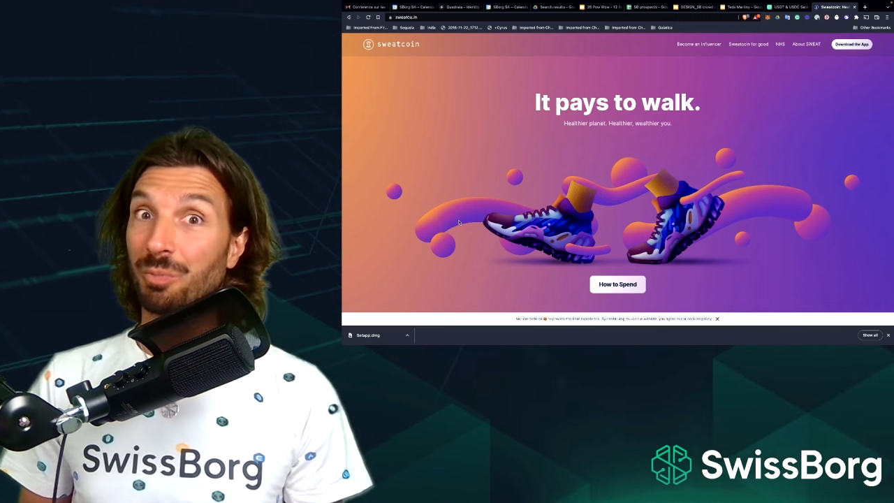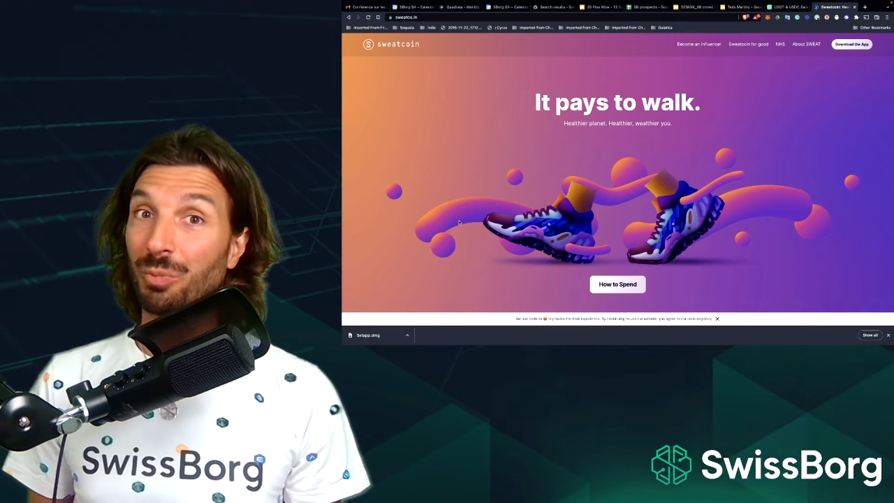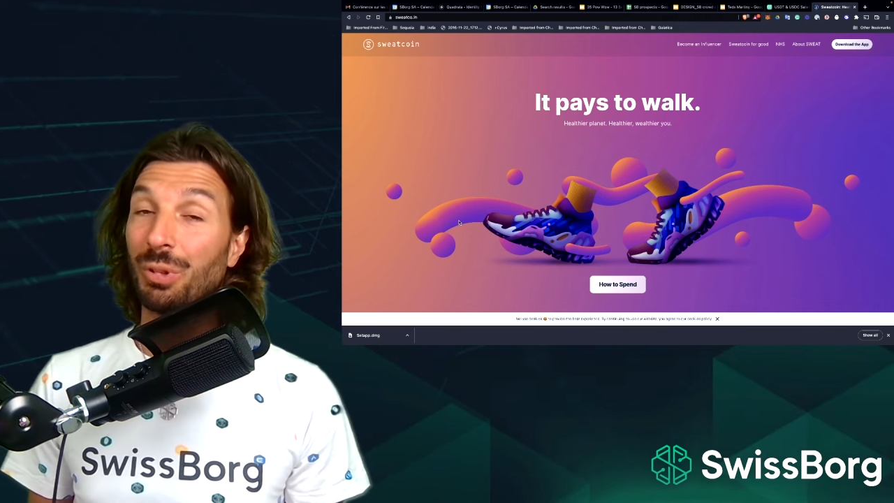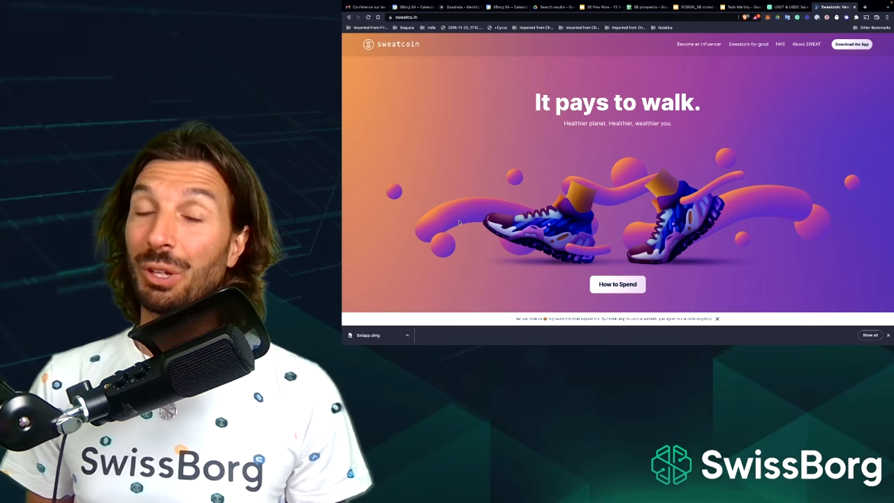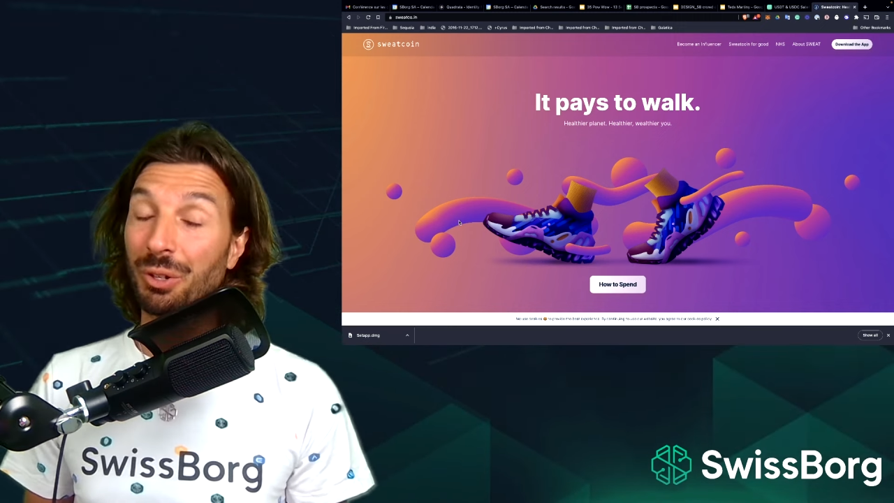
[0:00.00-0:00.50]

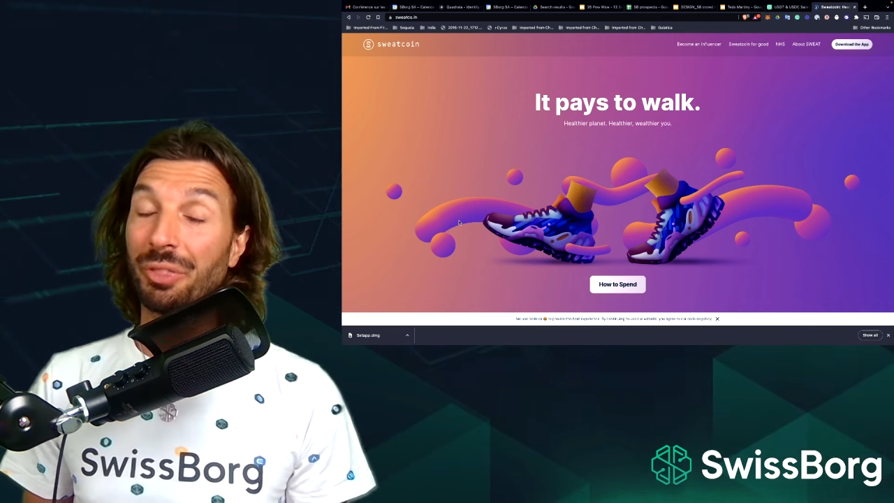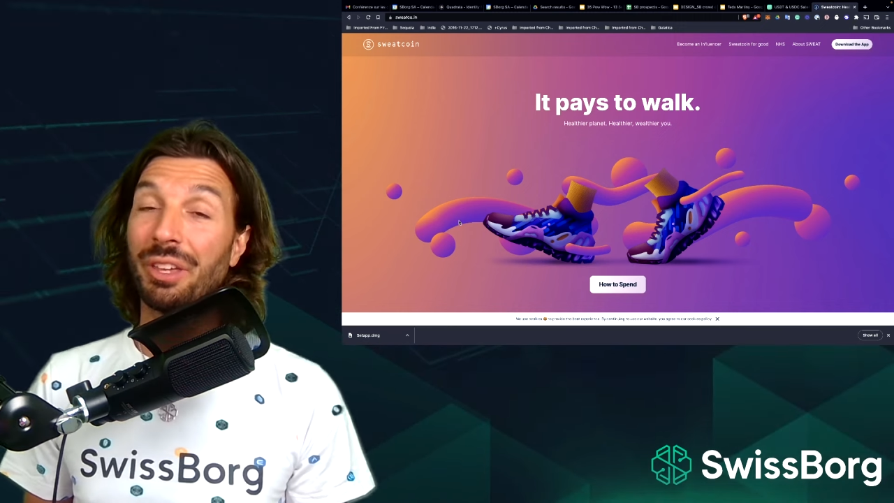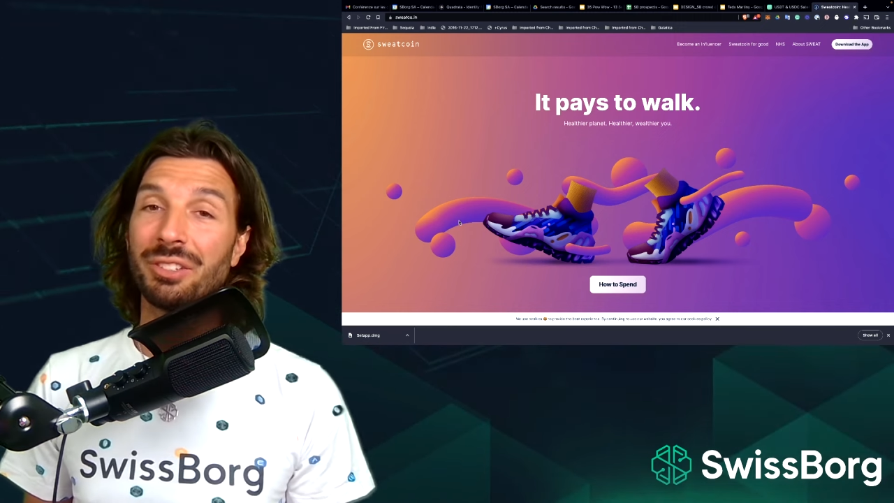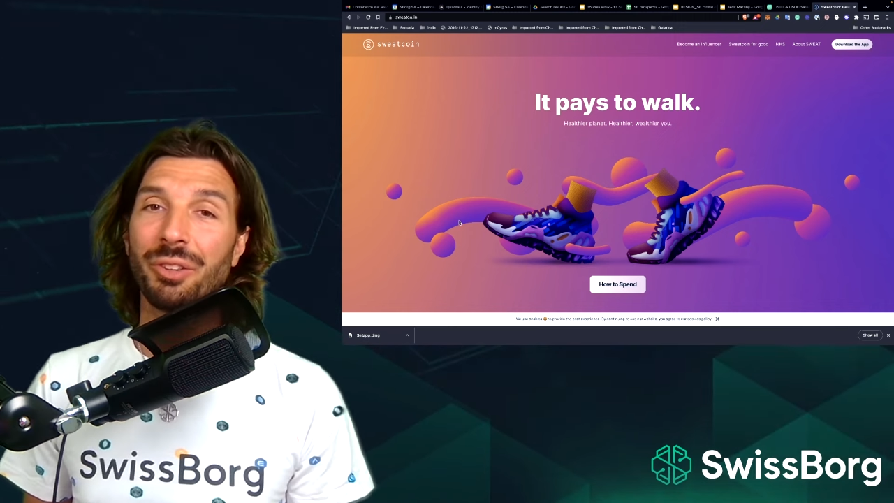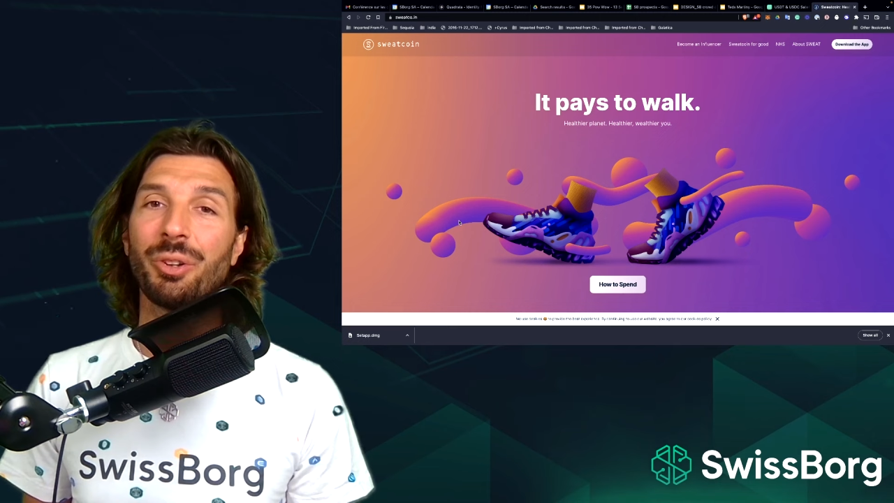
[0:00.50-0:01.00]
really good
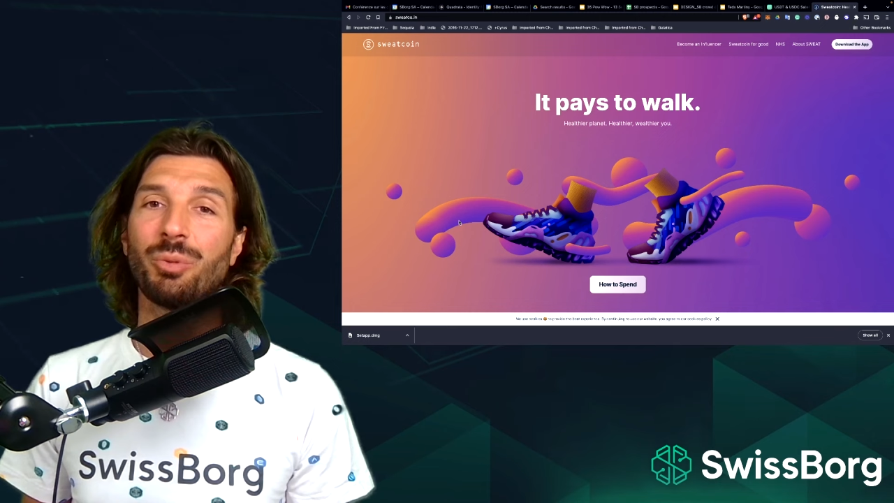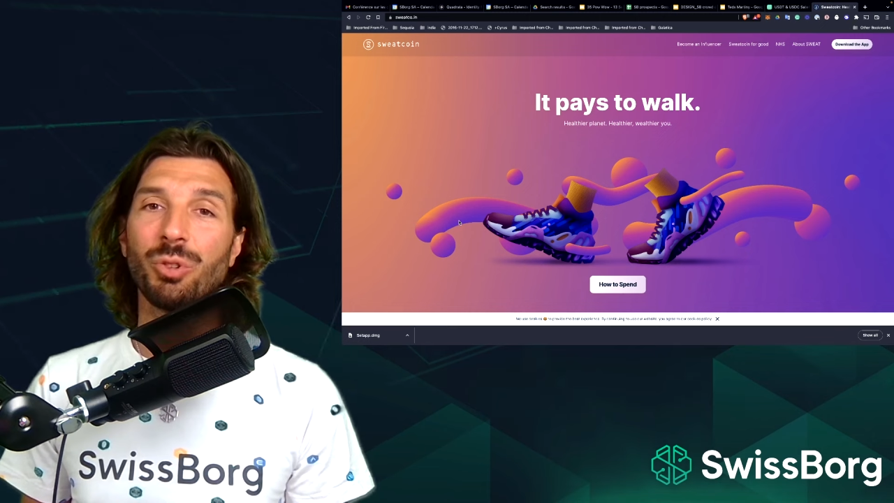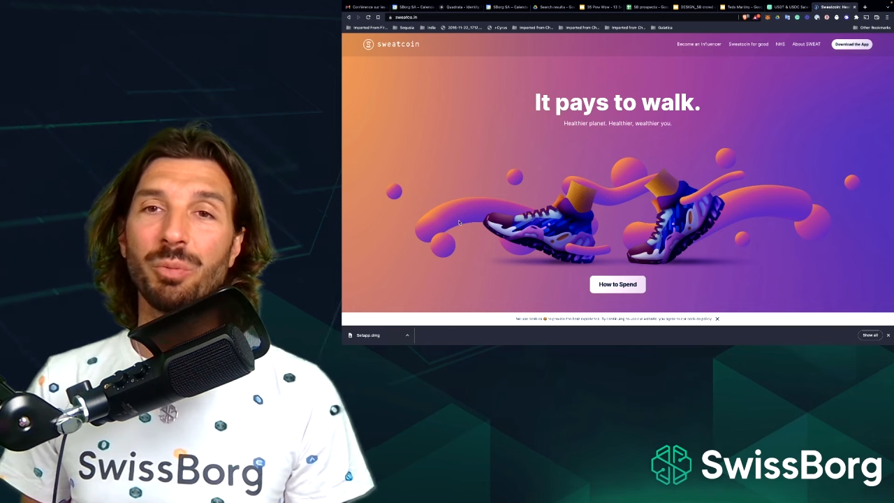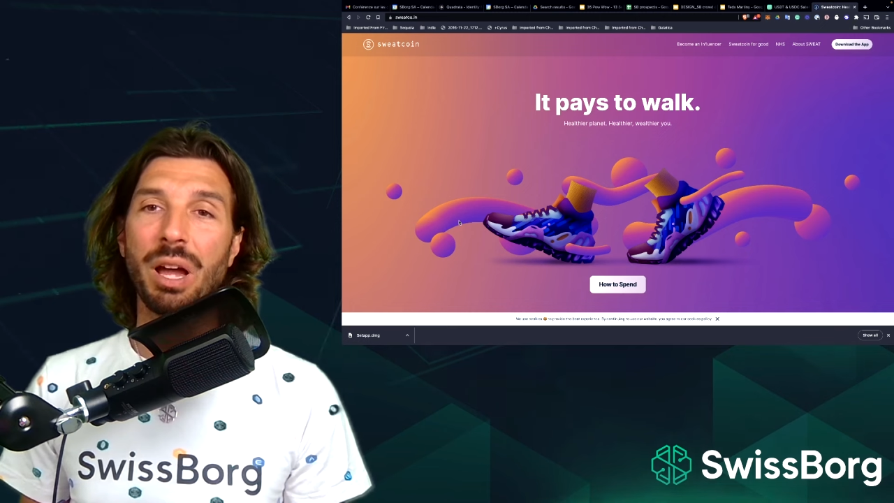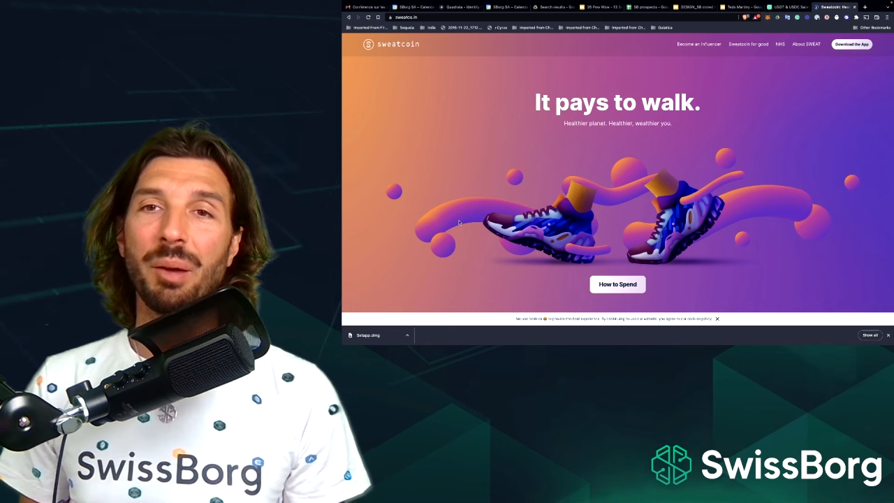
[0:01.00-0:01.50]
things on the
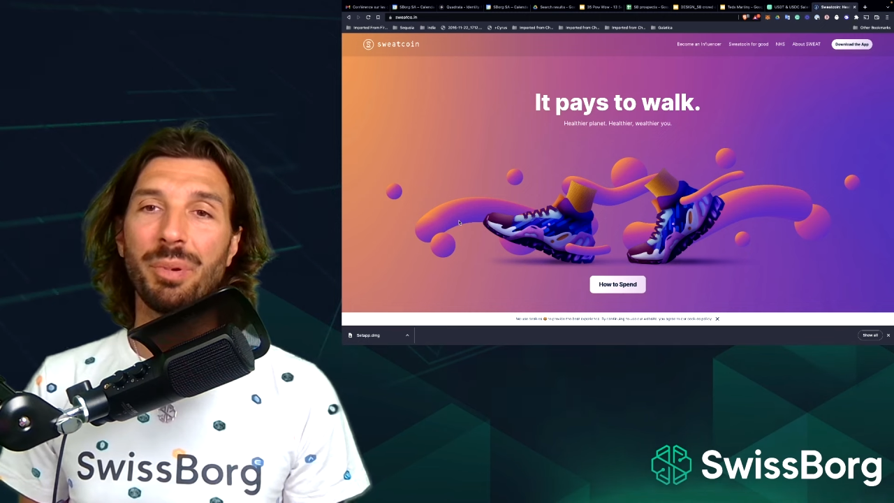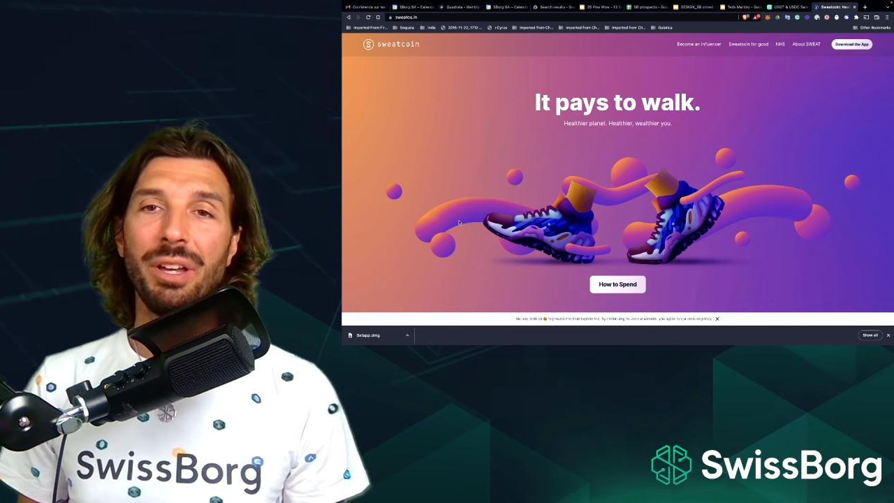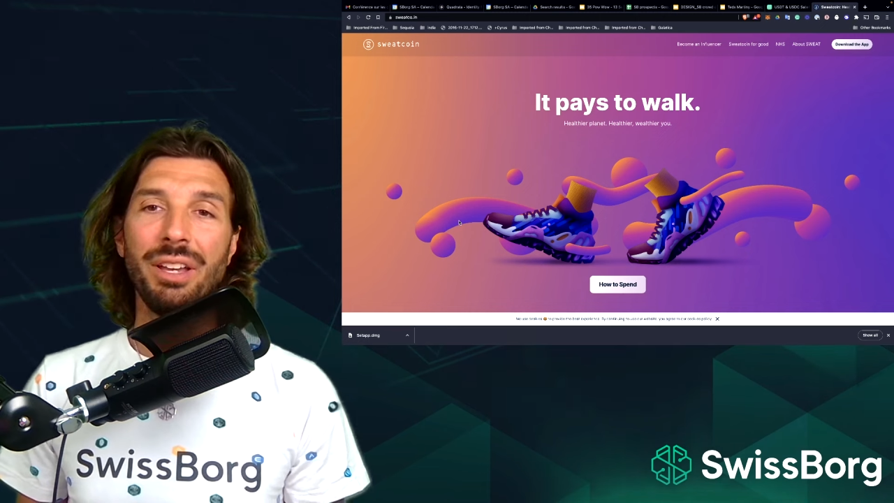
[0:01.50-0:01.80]
roadmap.